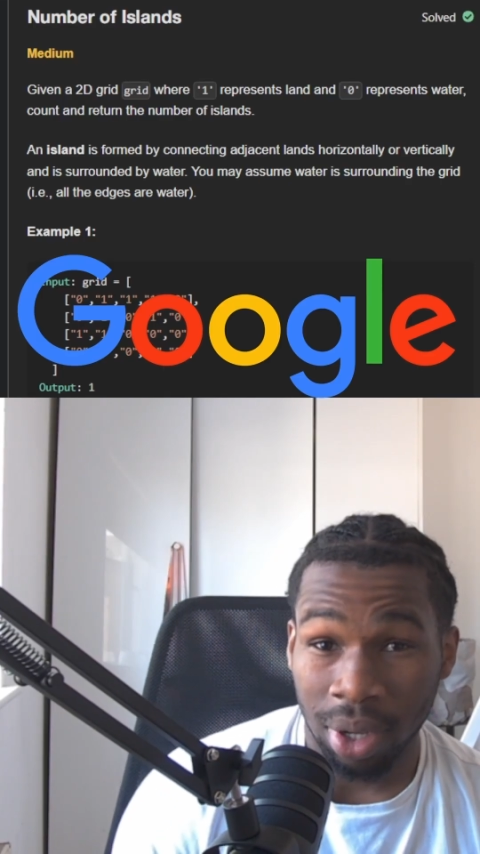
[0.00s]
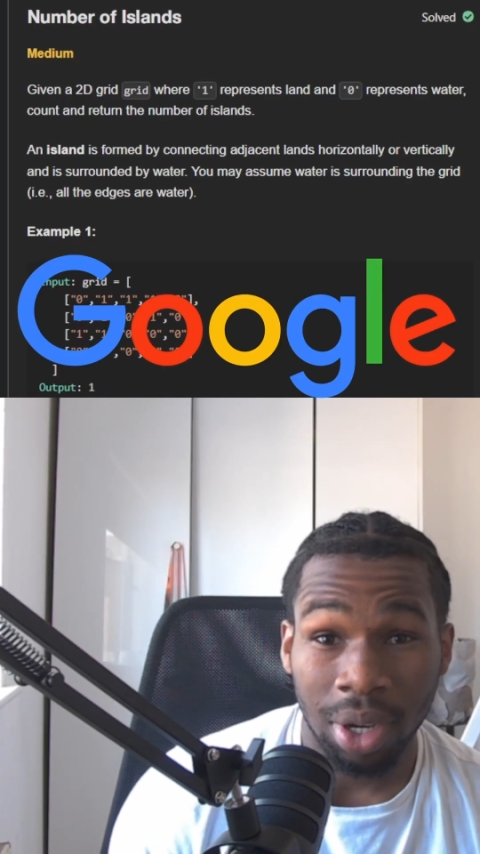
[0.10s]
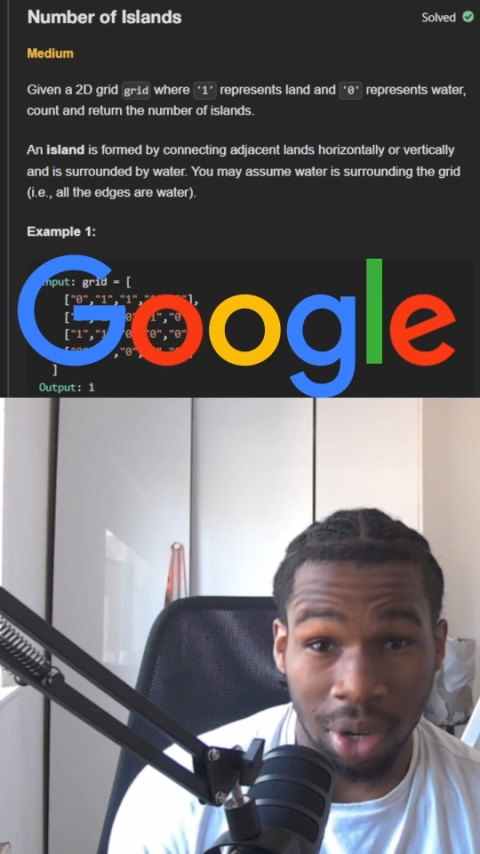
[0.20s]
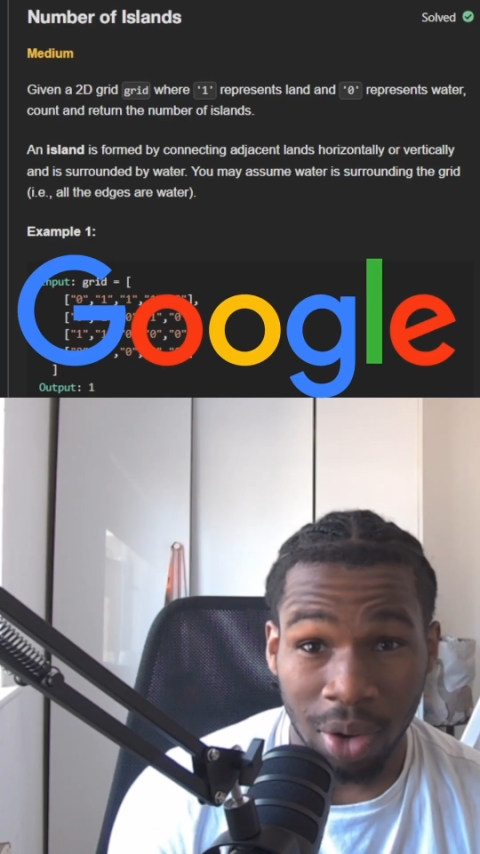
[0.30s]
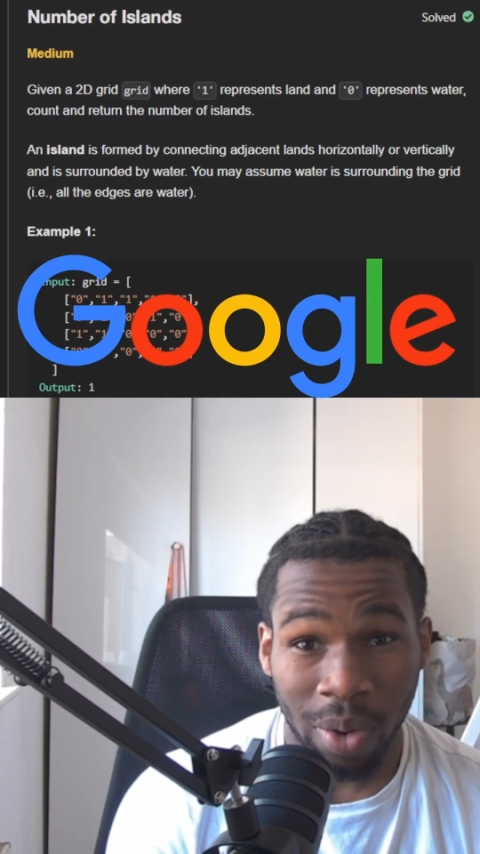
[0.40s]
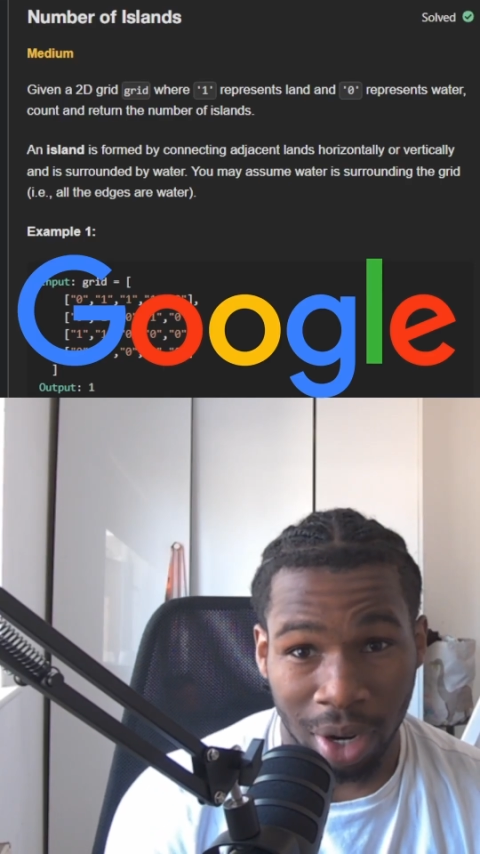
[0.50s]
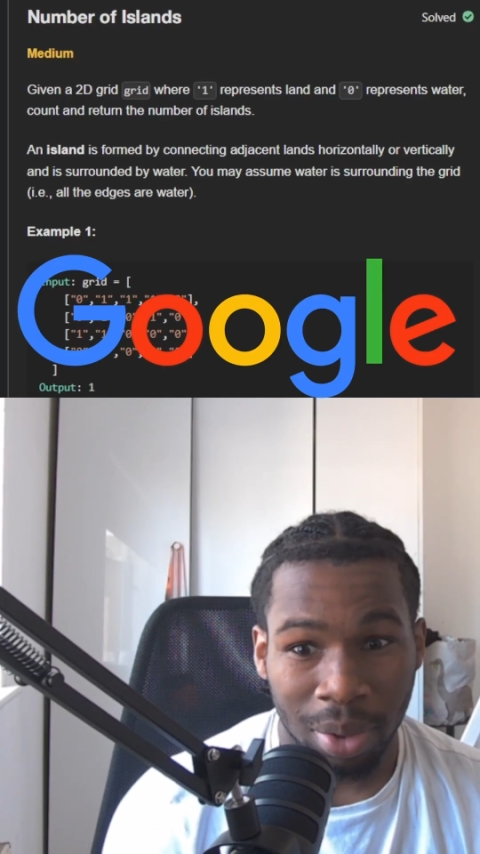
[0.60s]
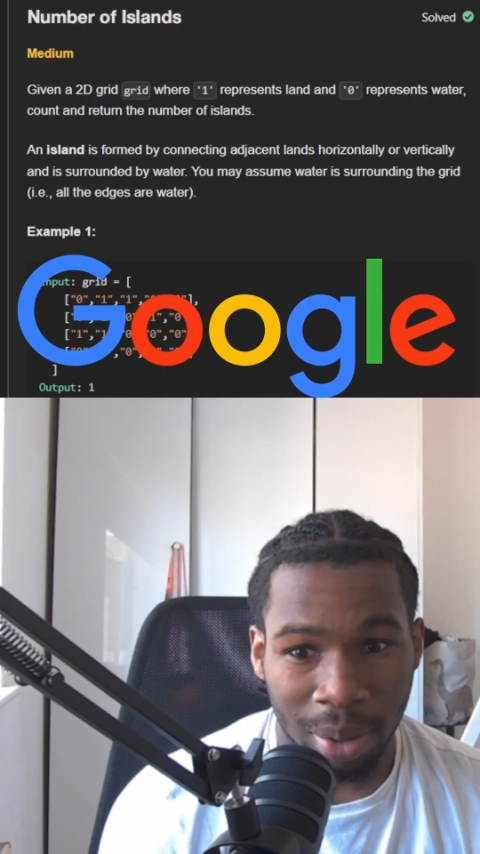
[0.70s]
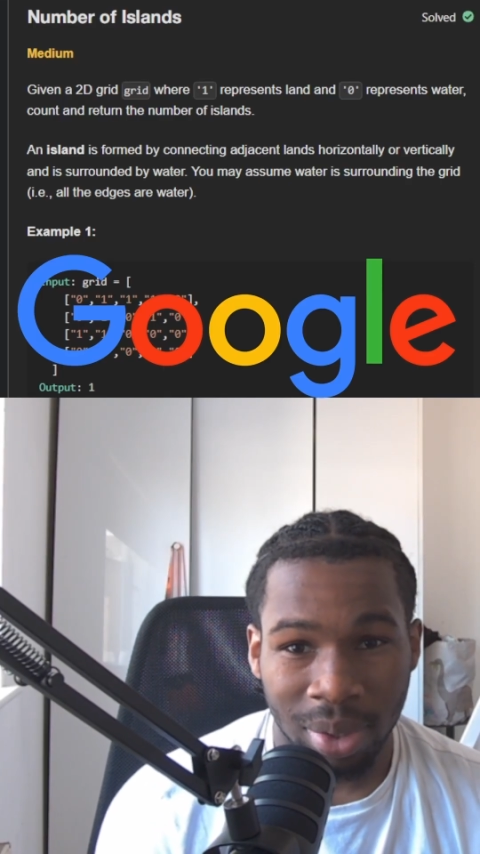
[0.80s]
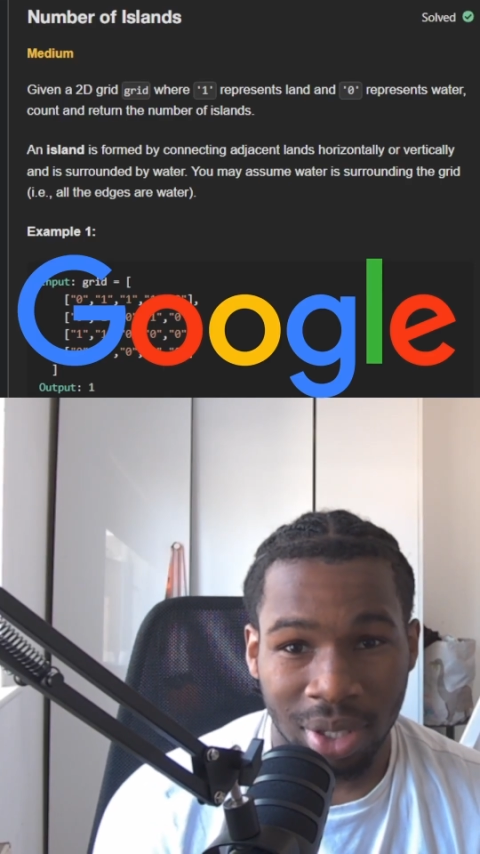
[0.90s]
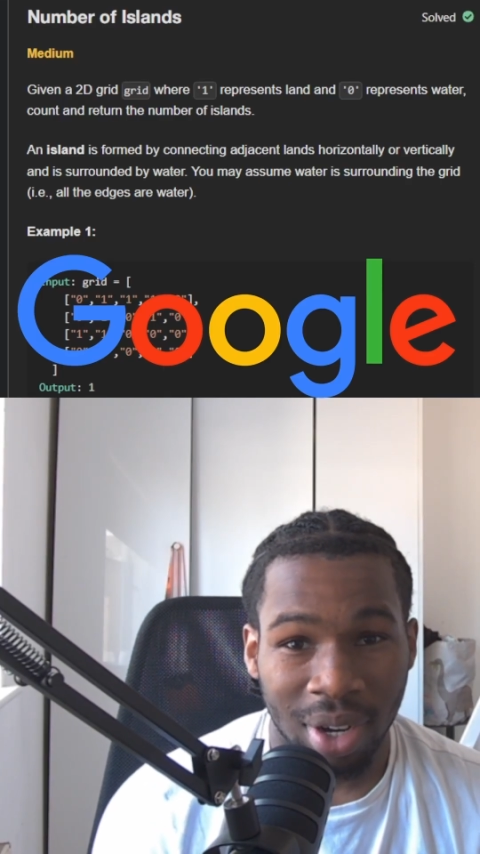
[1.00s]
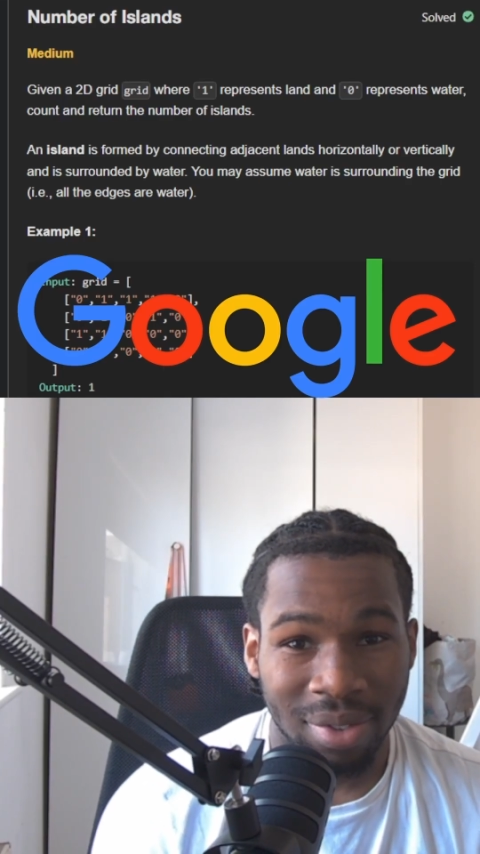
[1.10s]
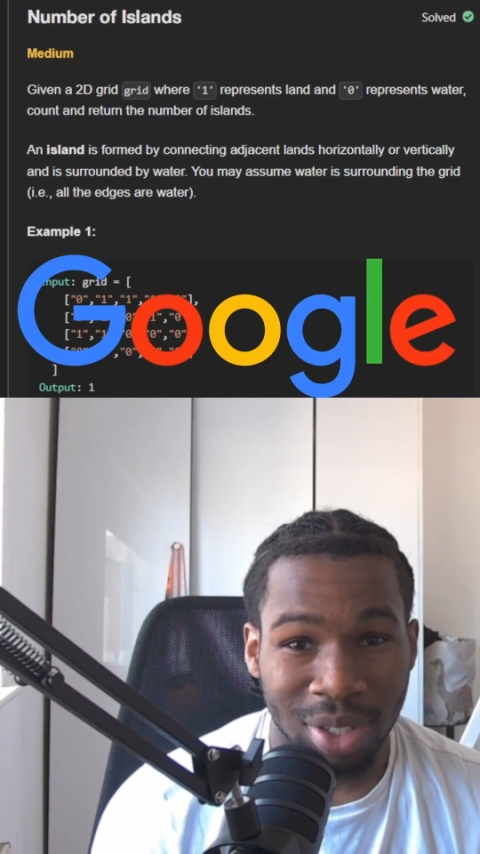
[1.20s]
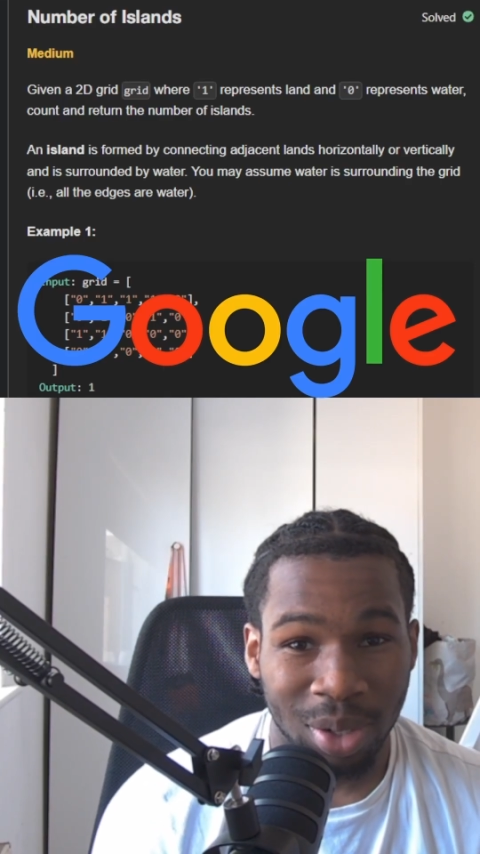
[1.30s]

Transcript: you're going to want to be able to solve this